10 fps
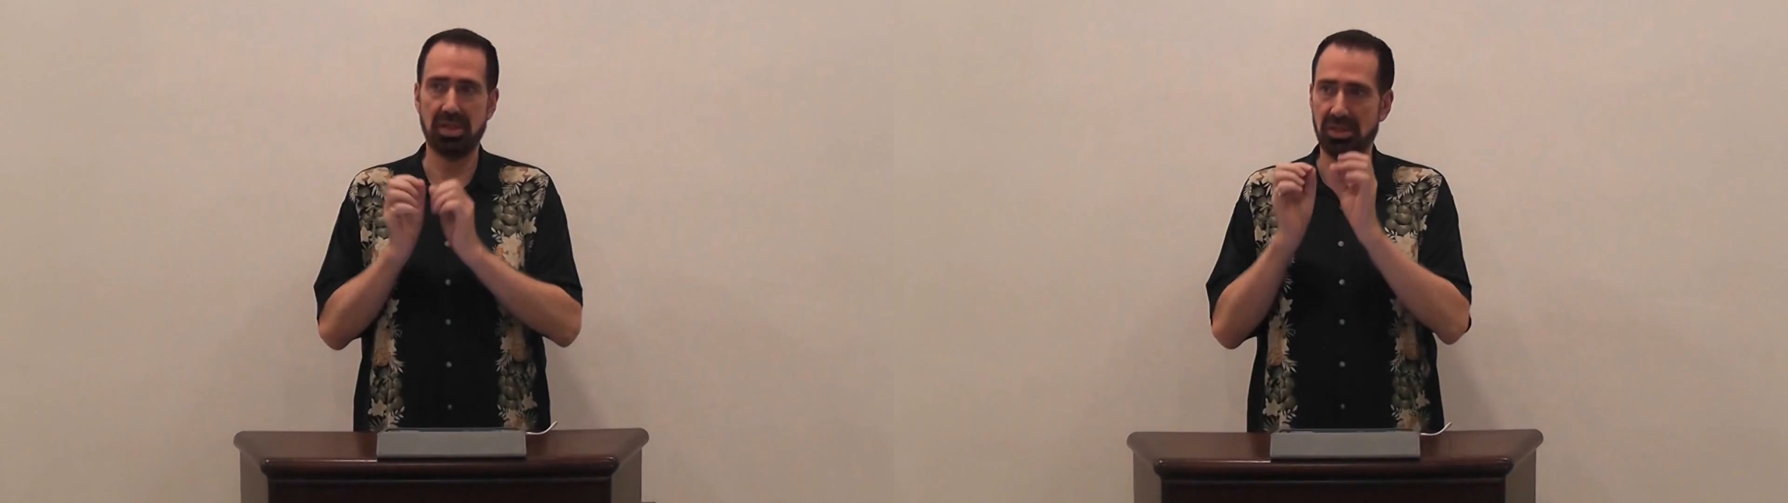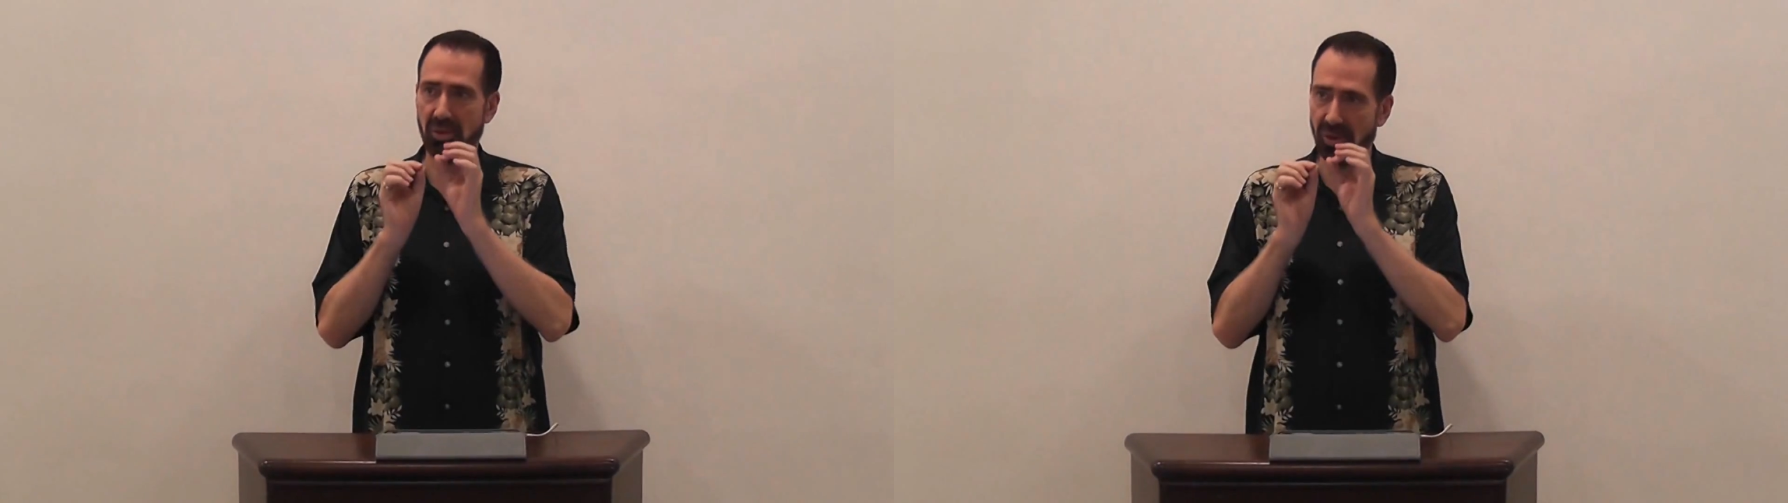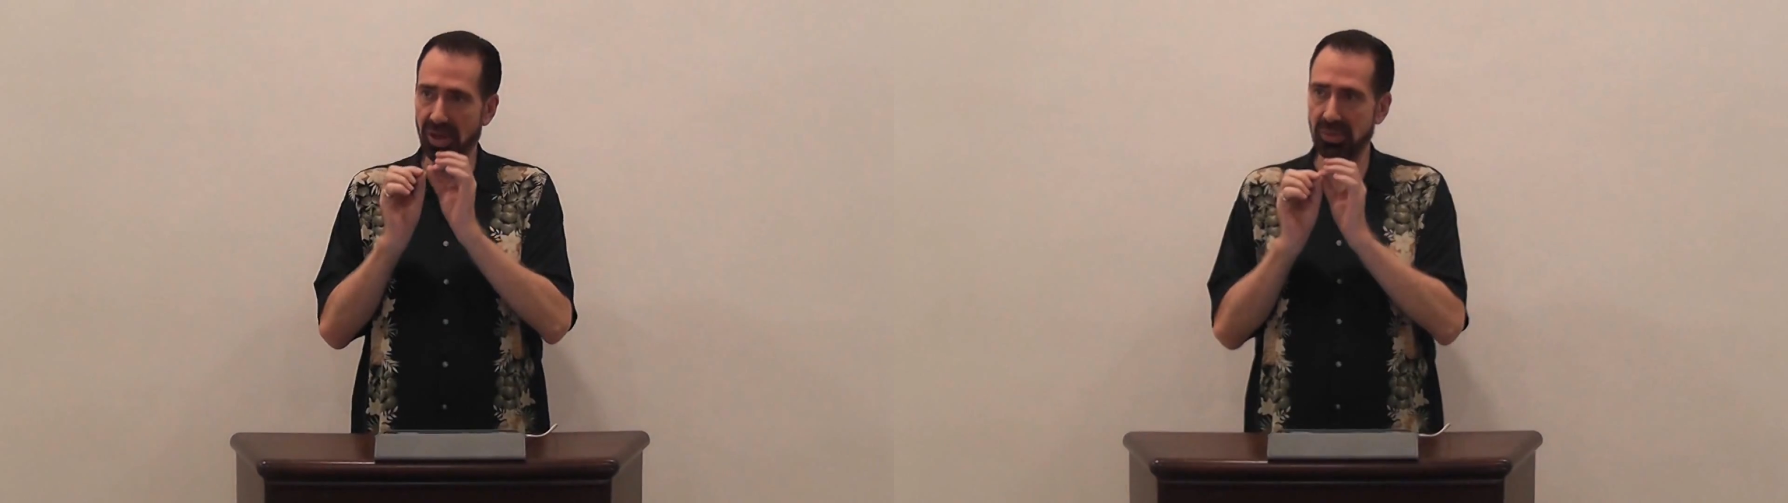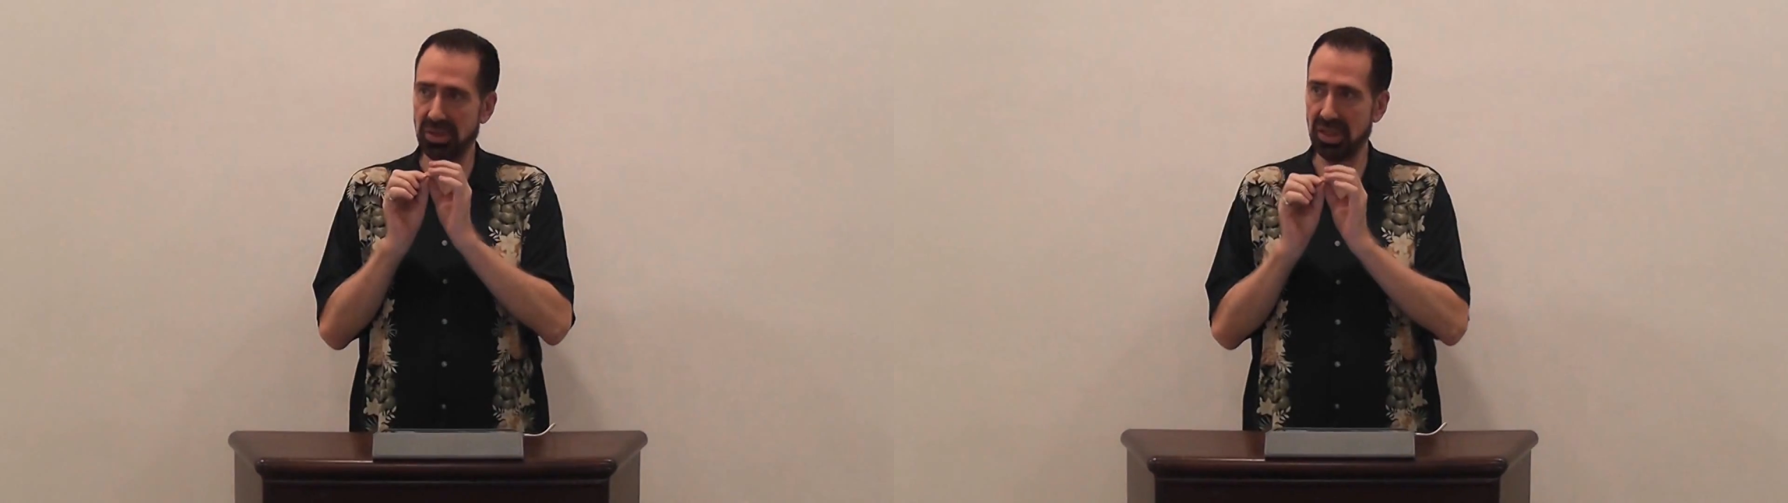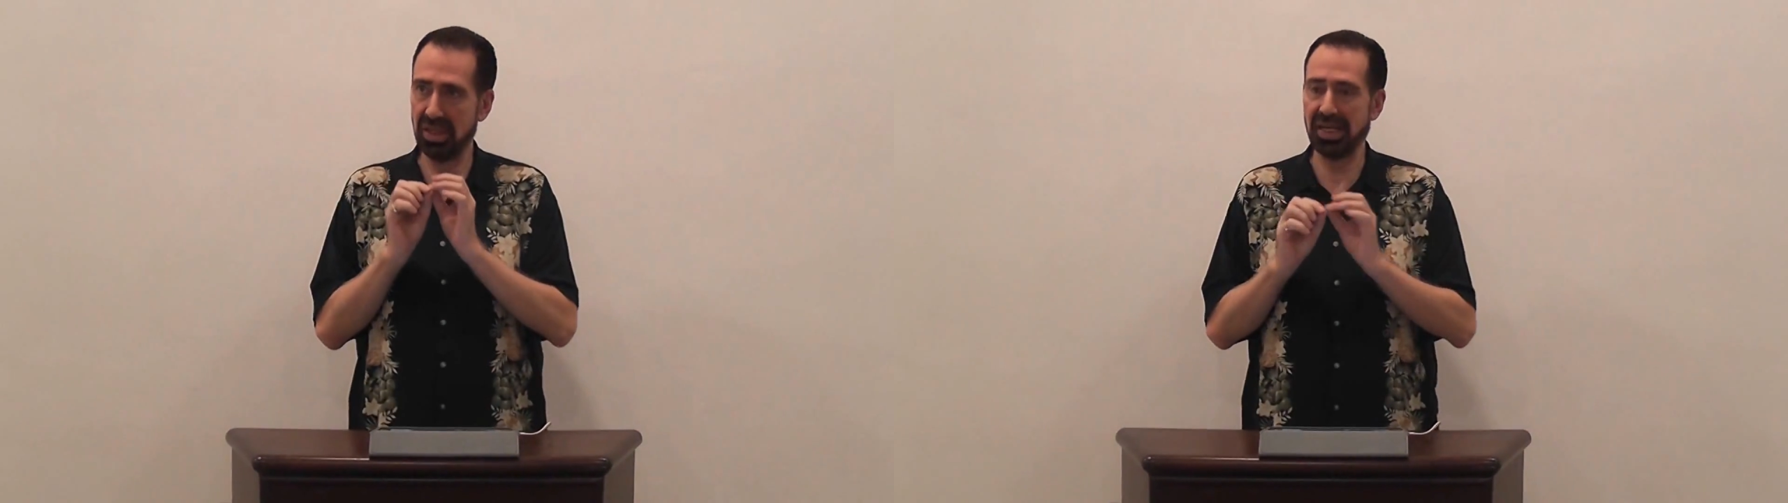The oil
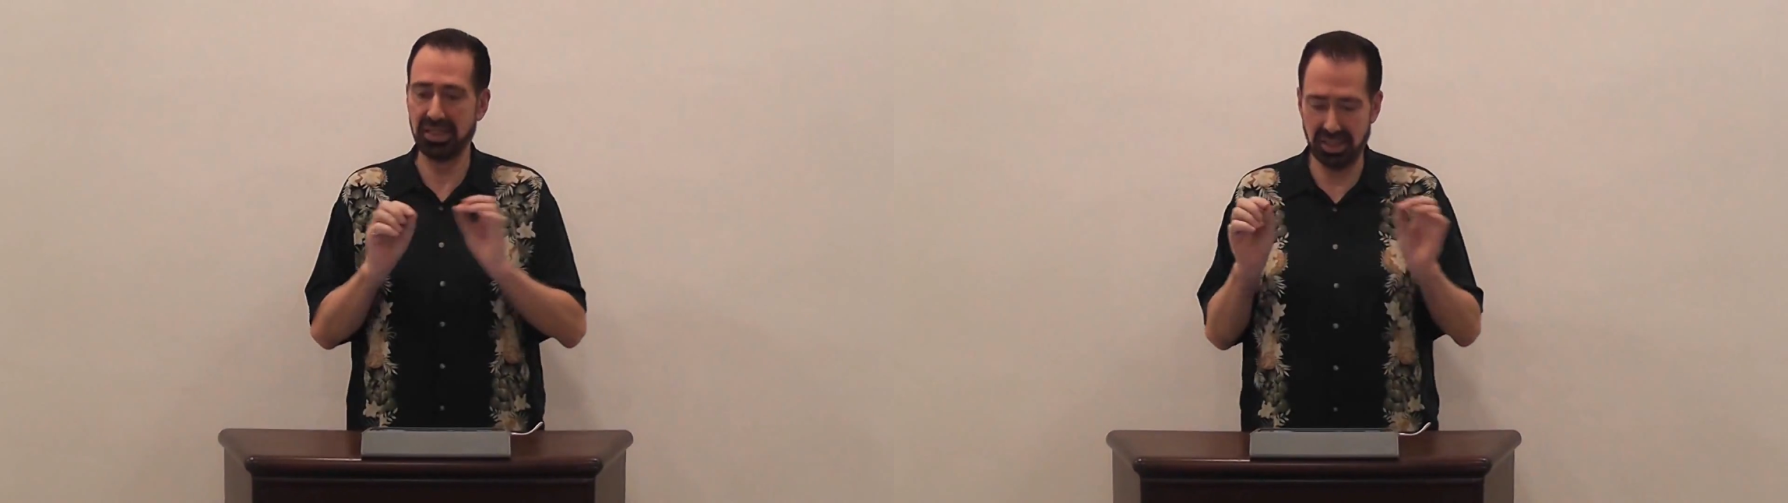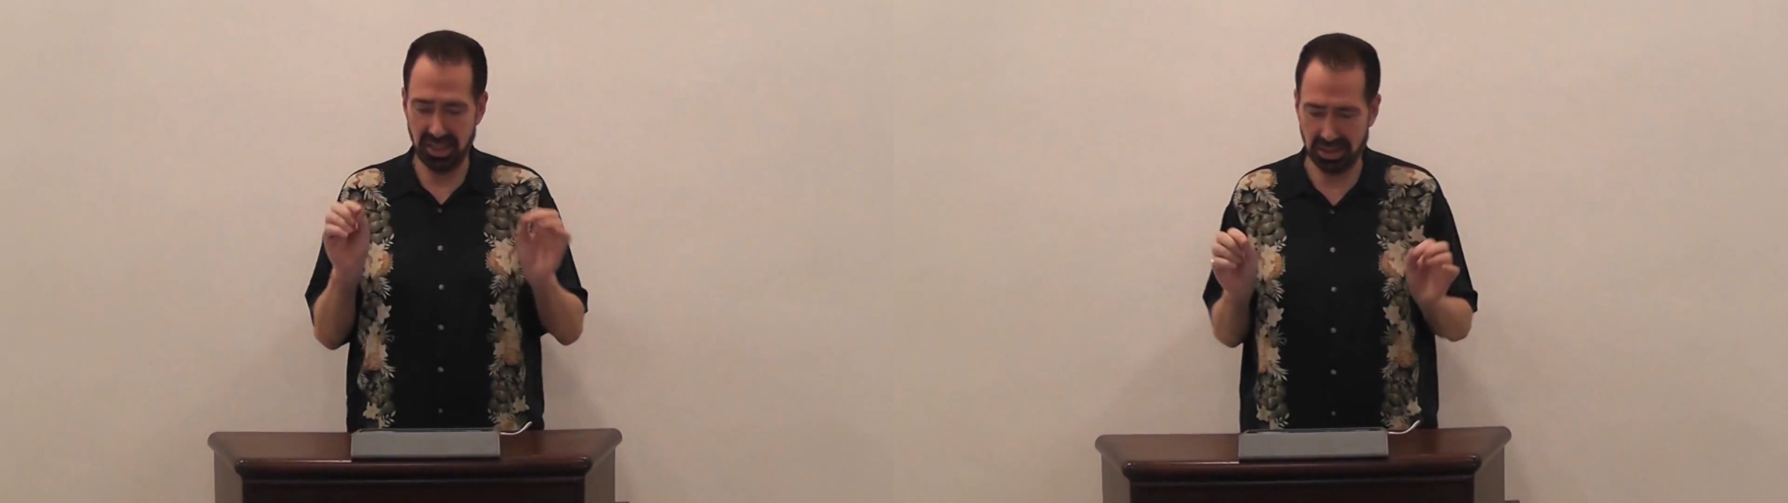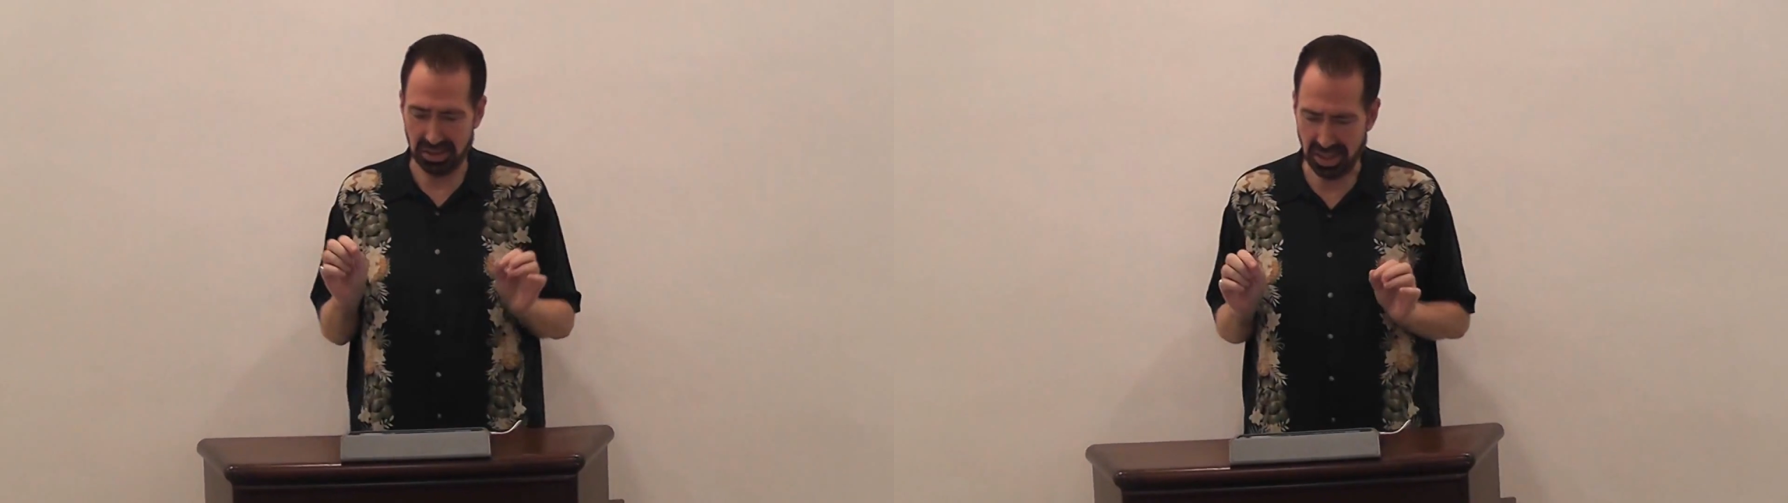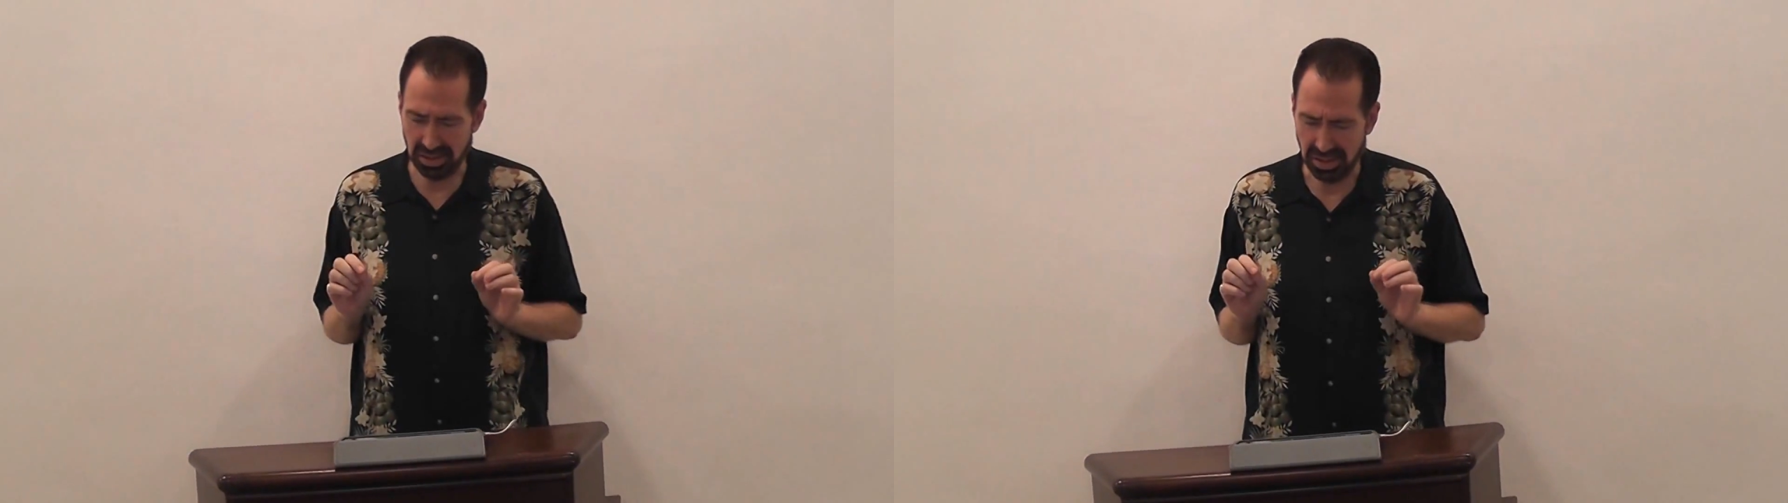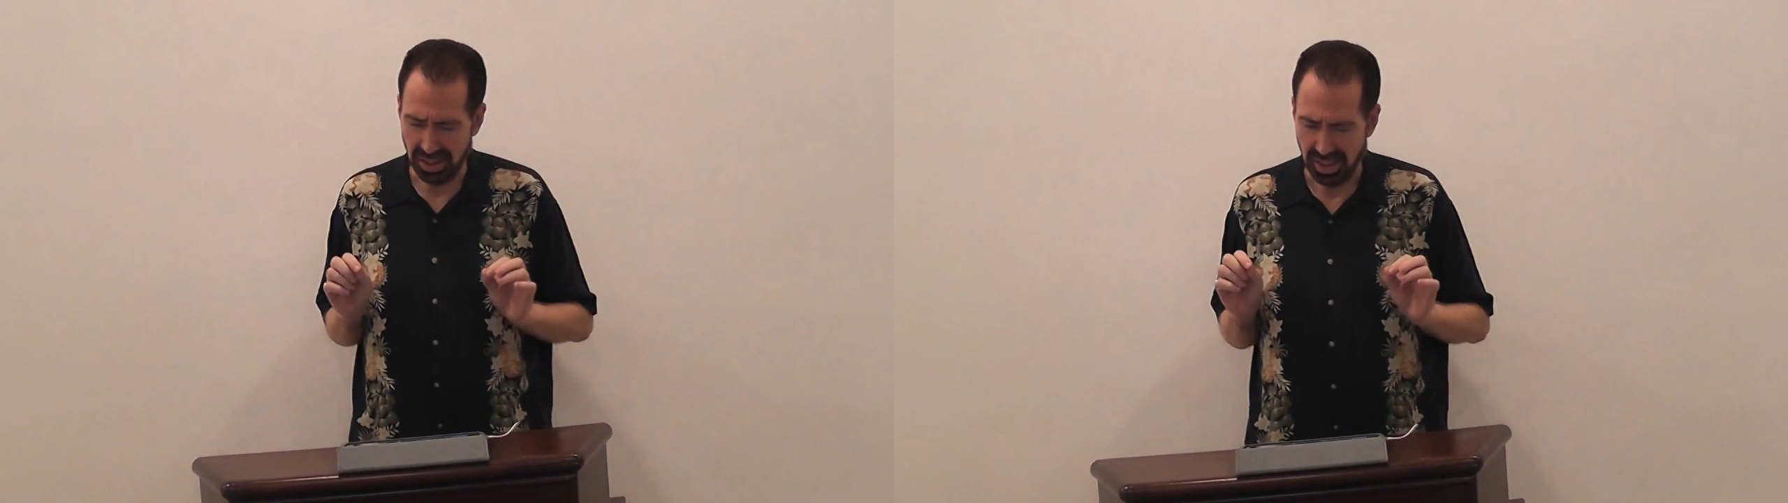was ignited, he
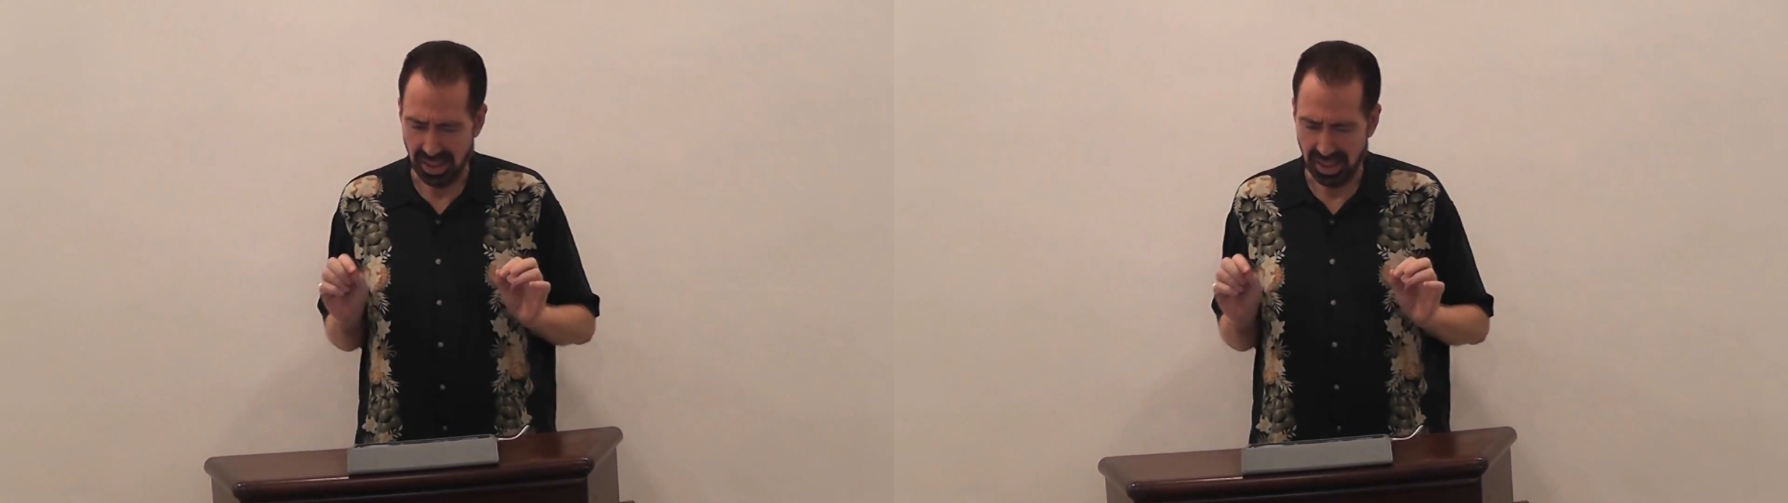says,